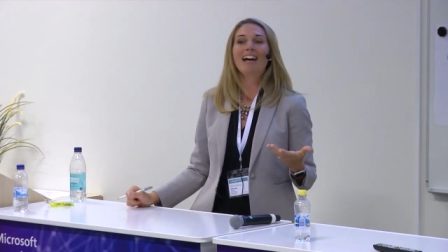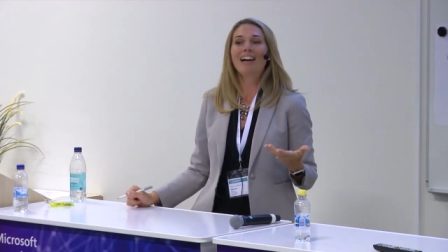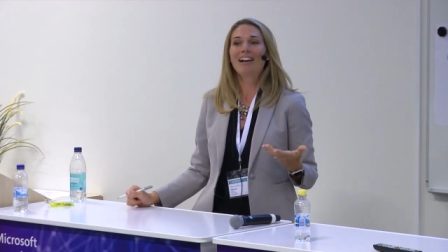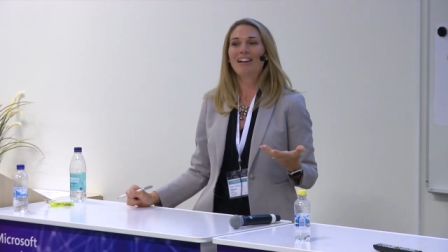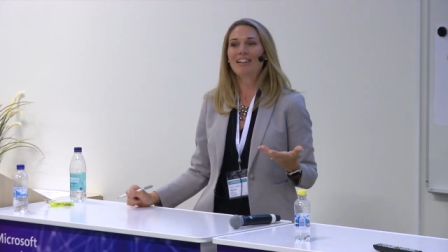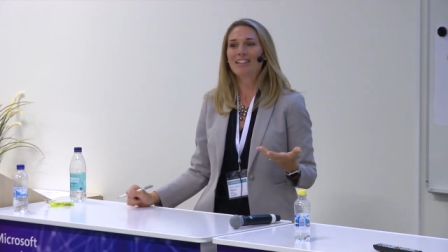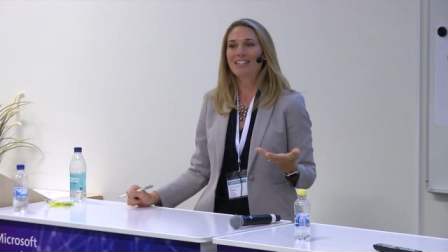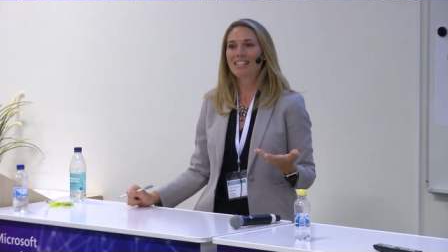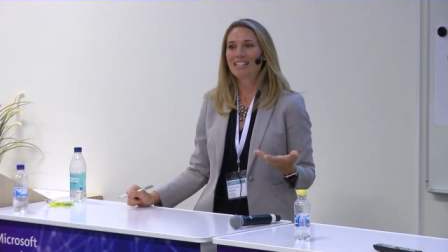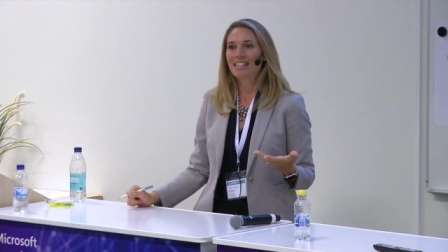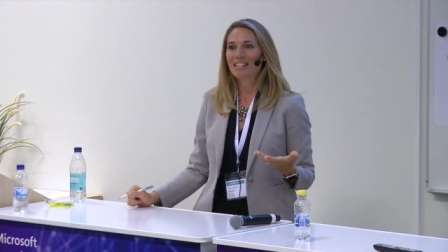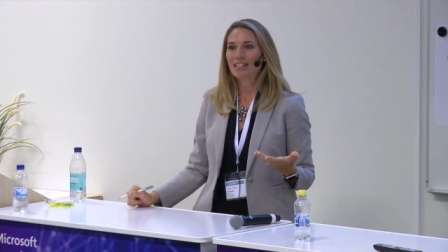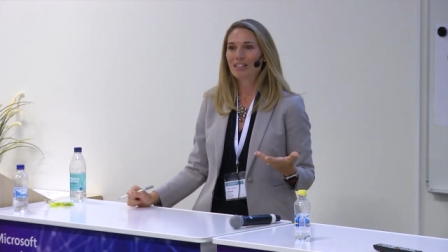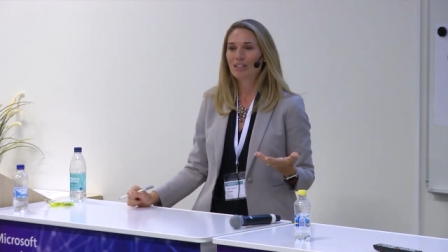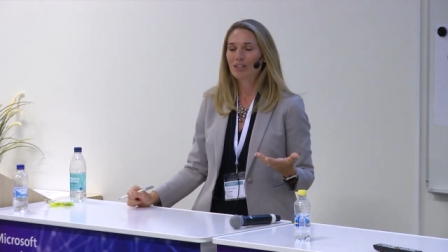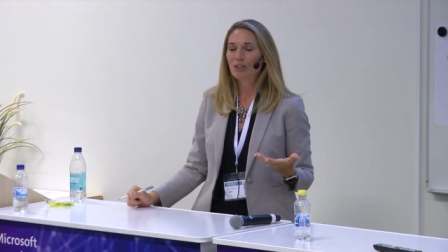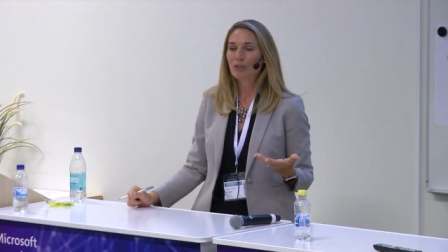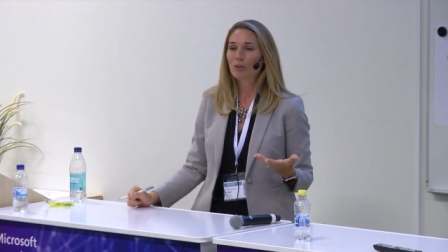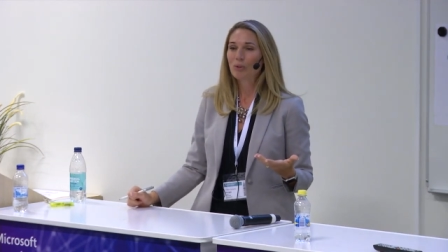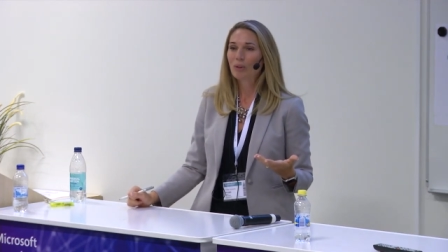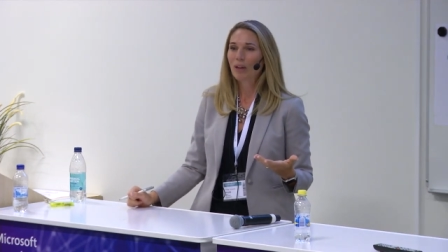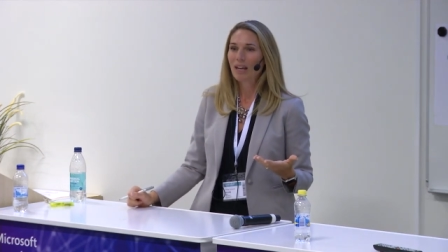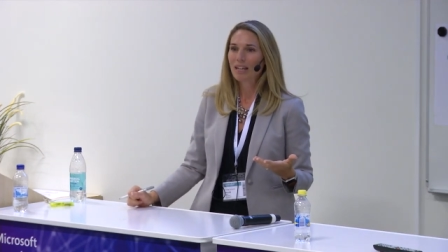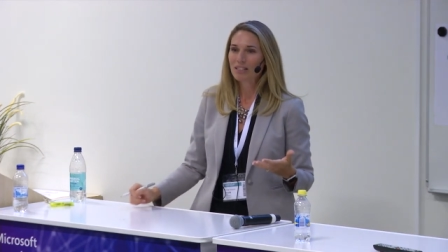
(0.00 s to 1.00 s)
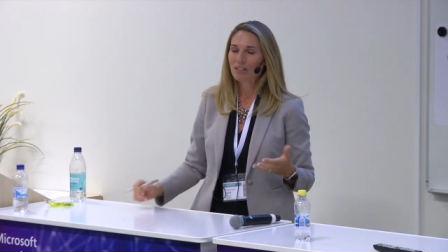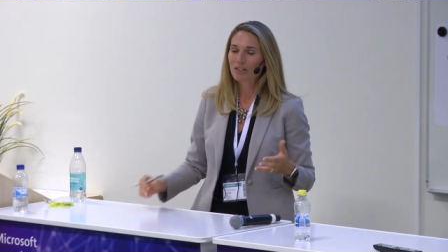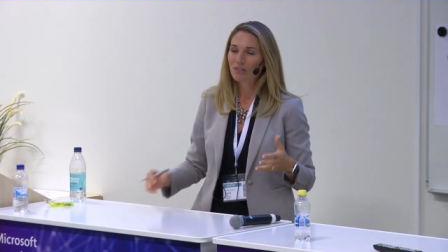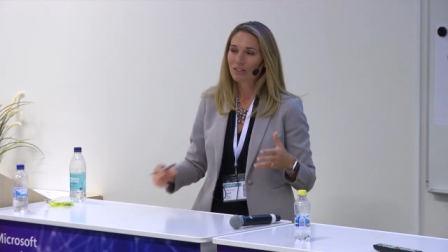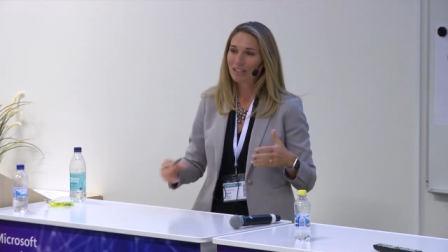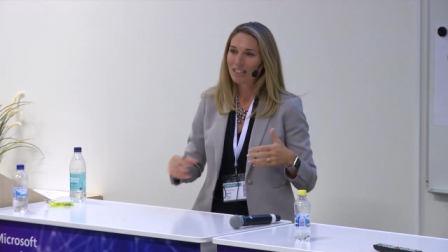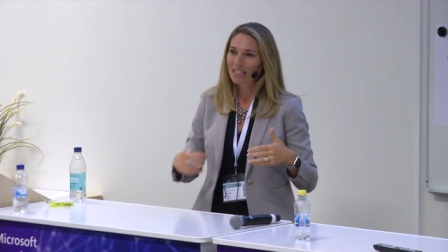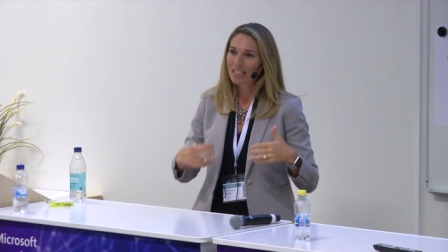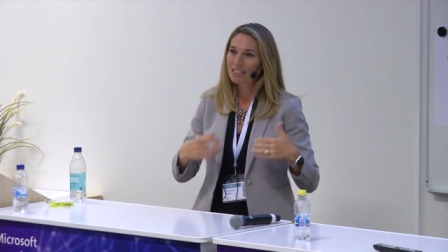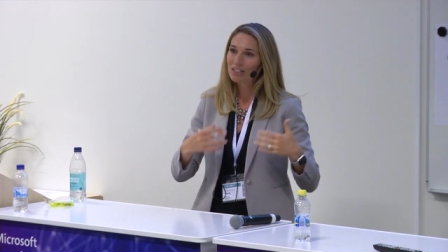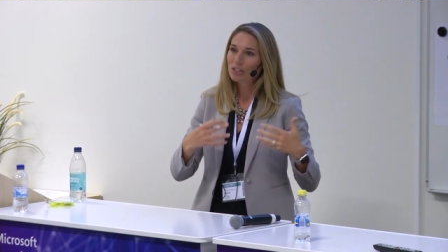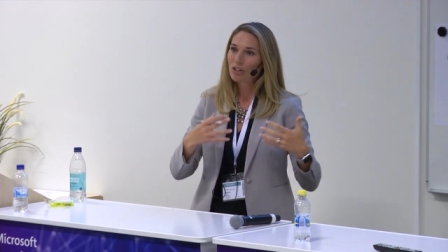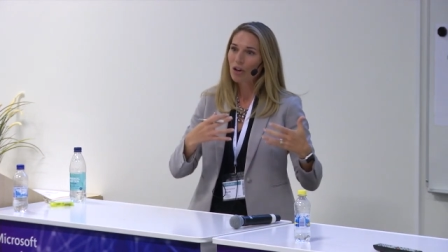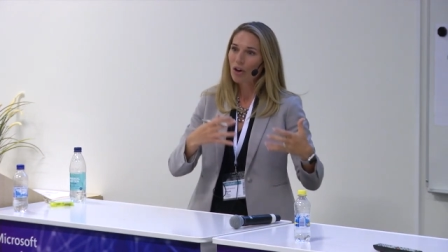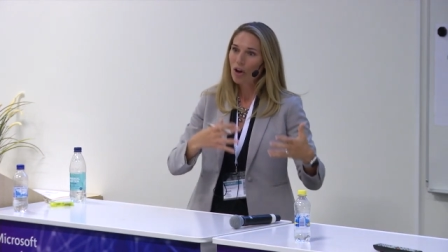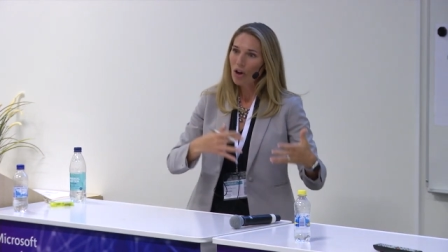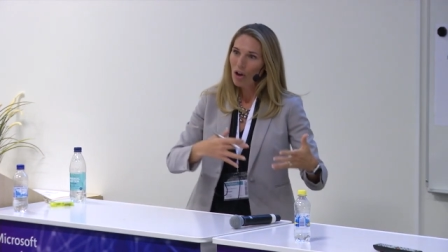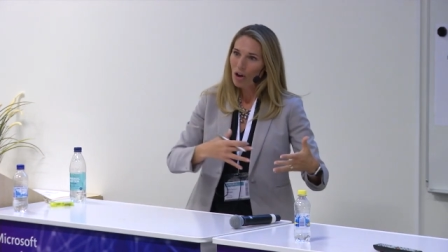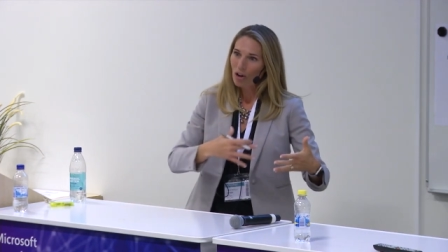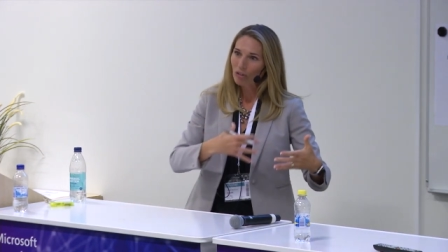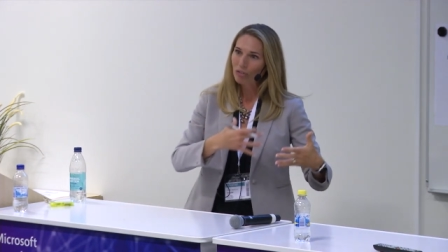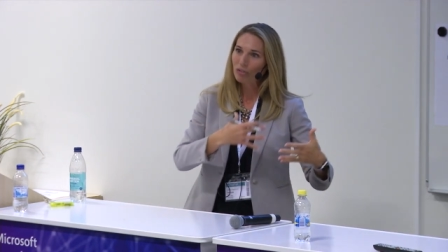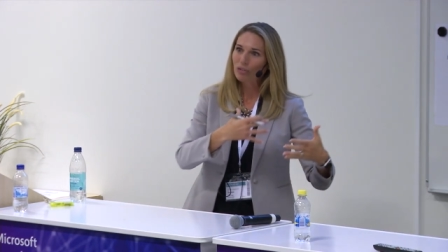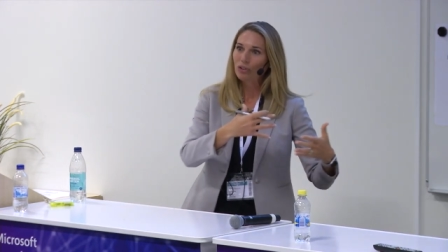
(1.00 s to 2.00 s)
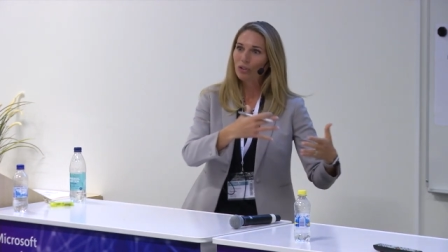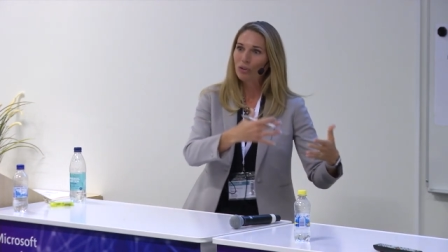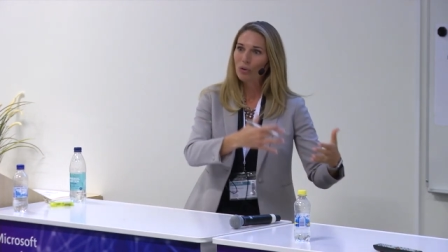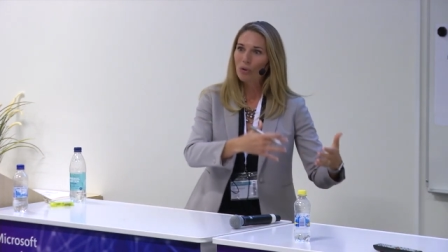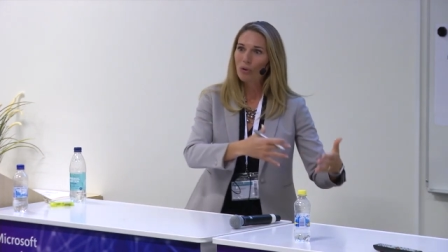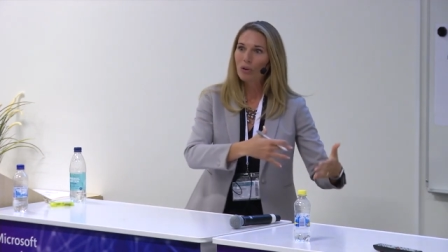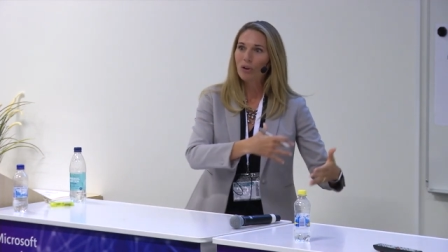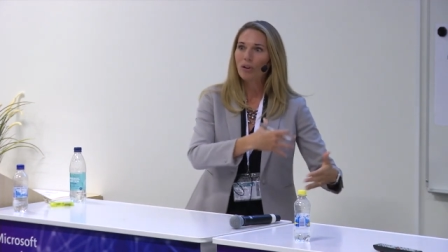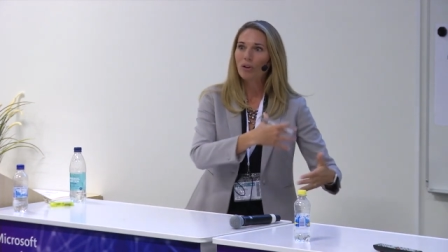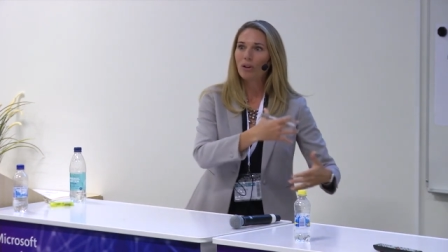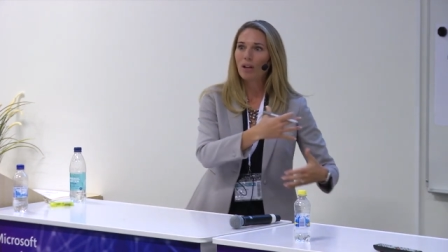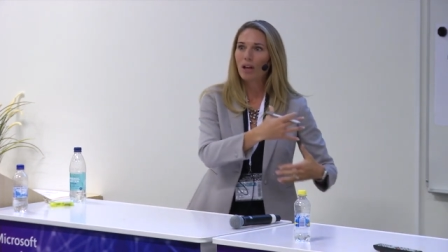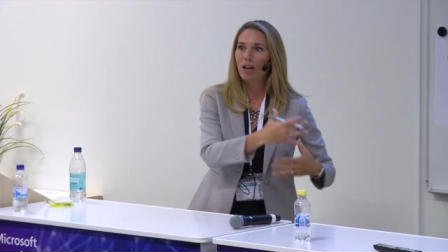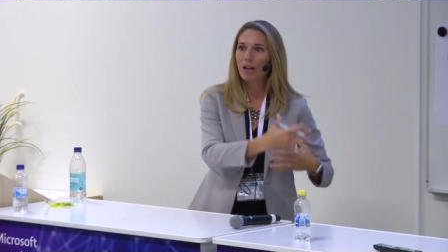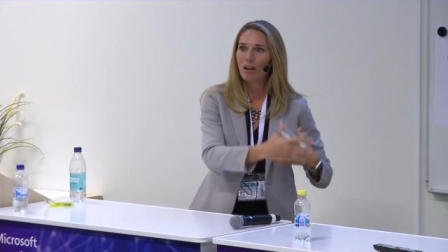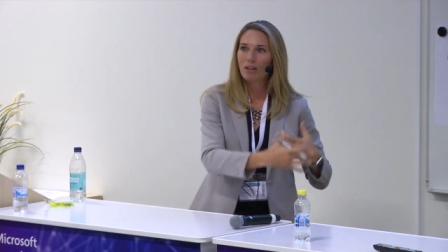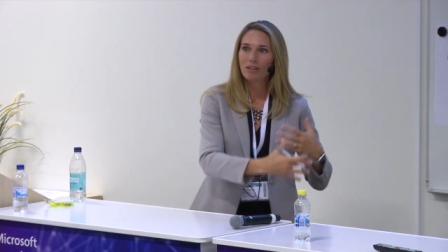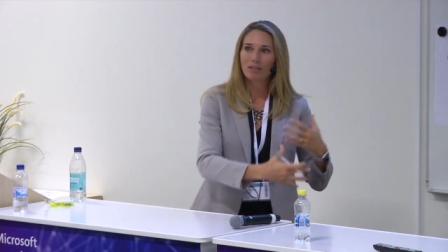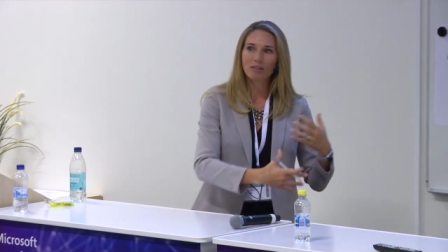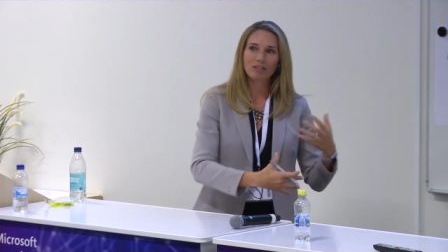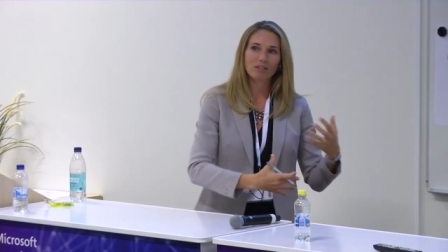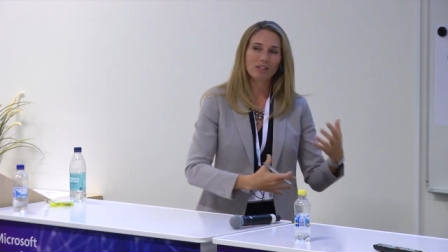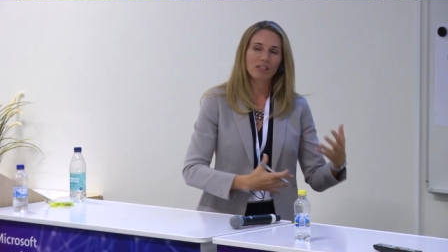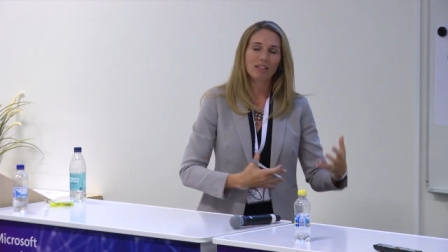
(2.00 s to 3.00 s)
uh, since you kind of kicked off your uh,